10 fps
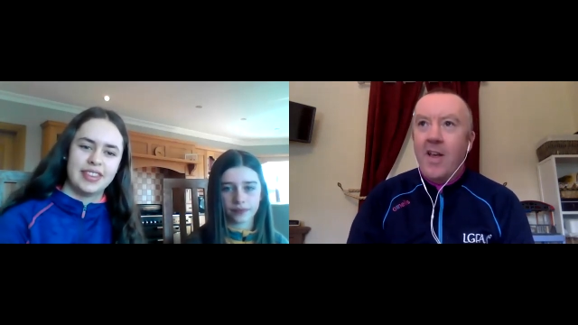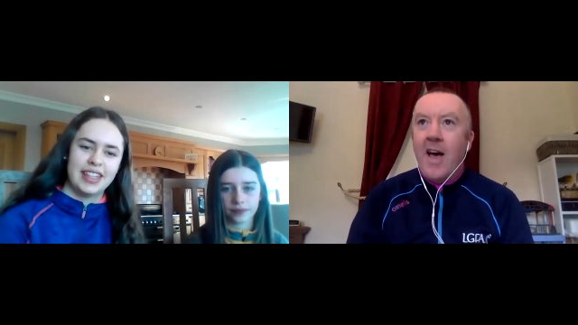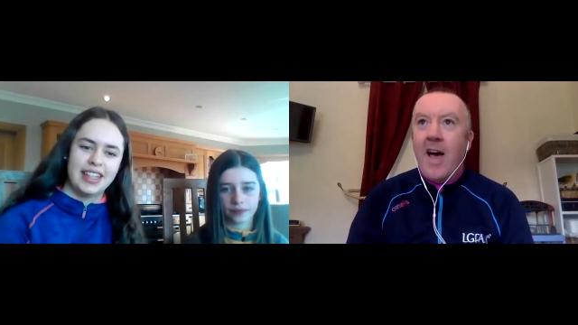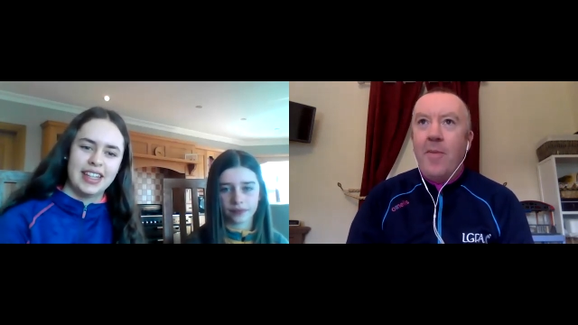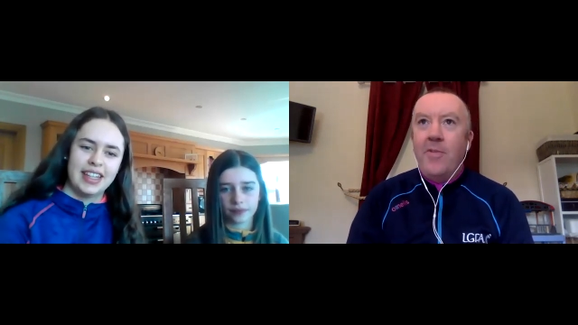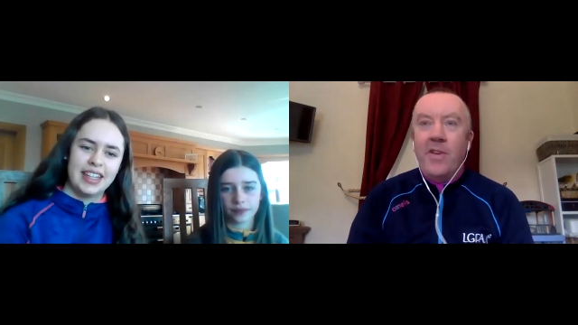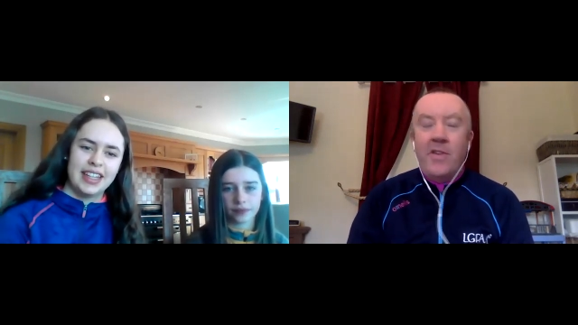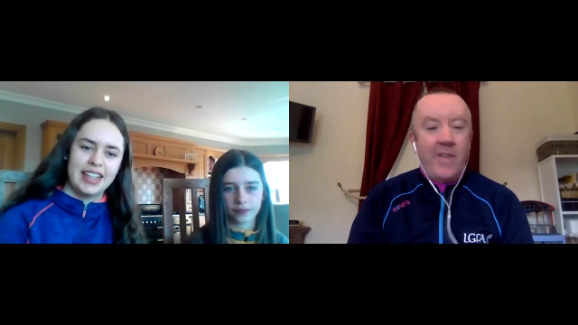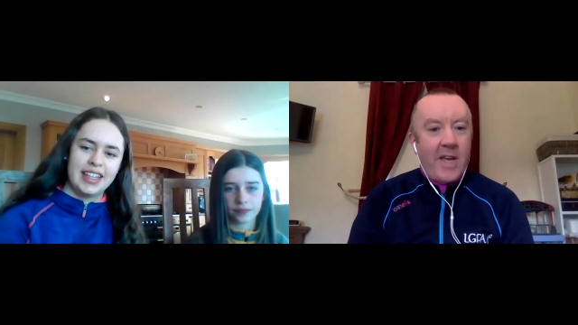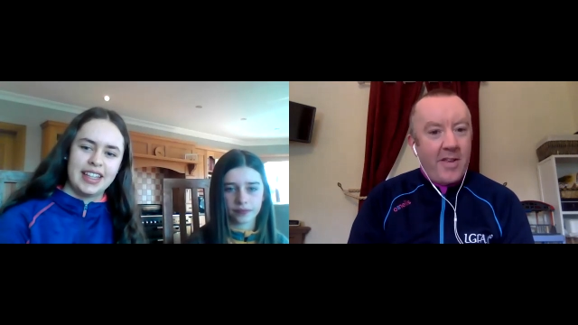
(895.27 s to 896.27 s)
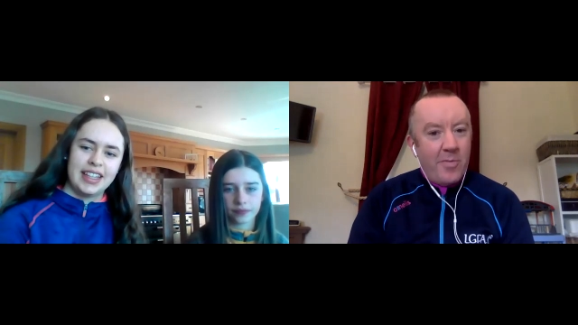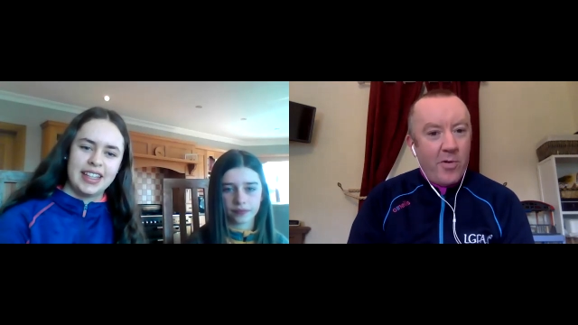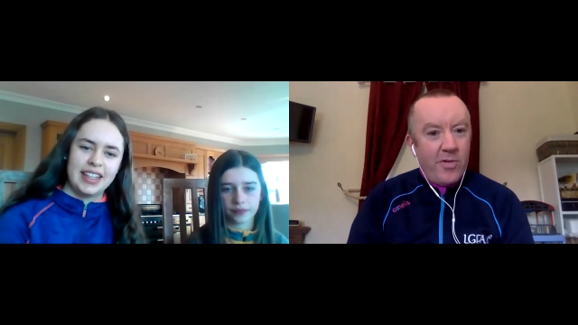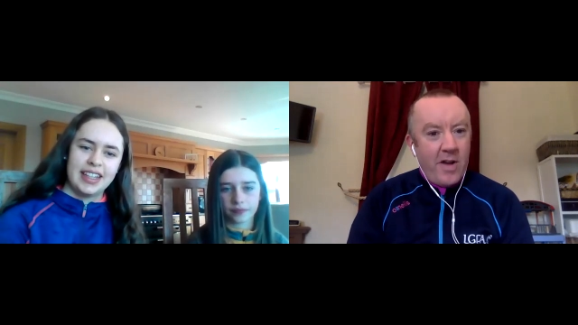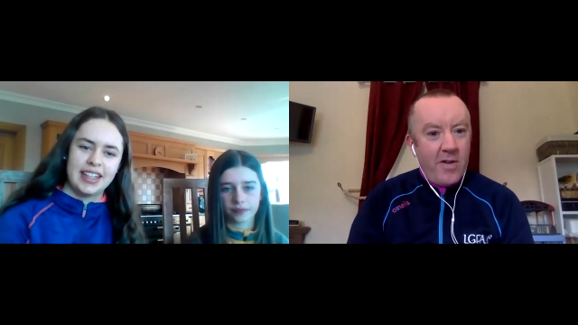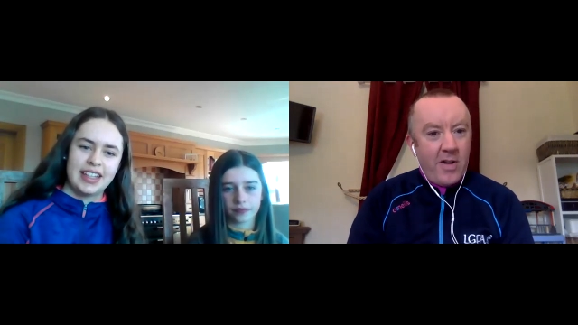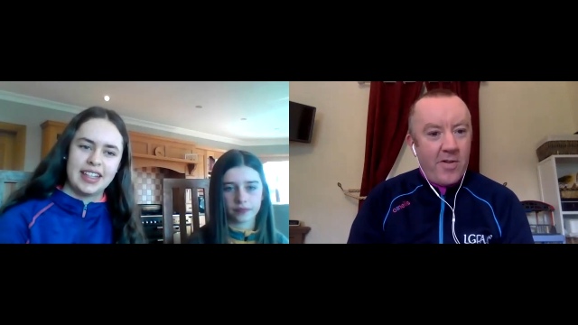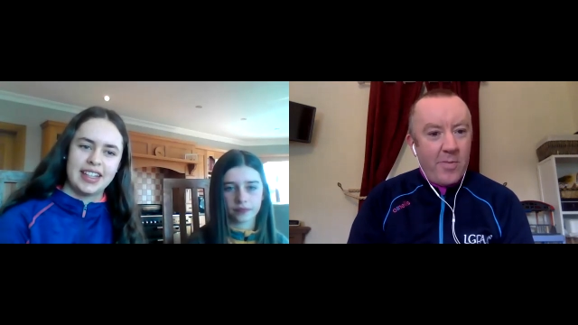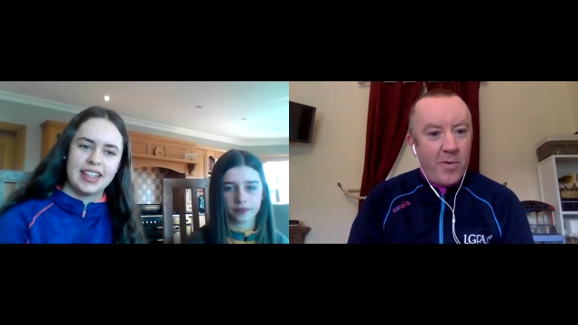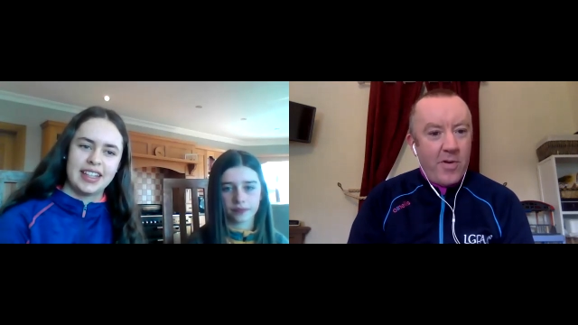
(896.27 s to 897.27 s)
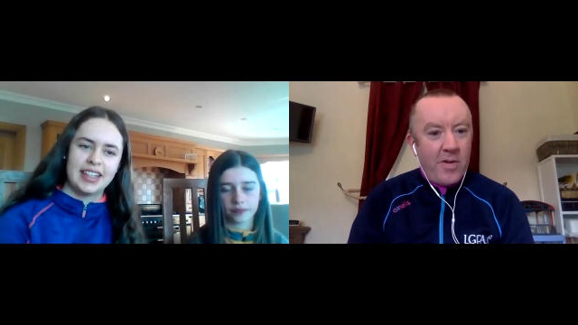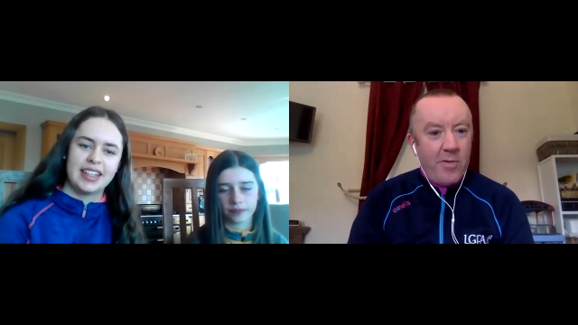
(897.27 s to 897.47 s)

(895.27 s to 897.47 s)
Speaker 1: um, to, to get the most out of your sport.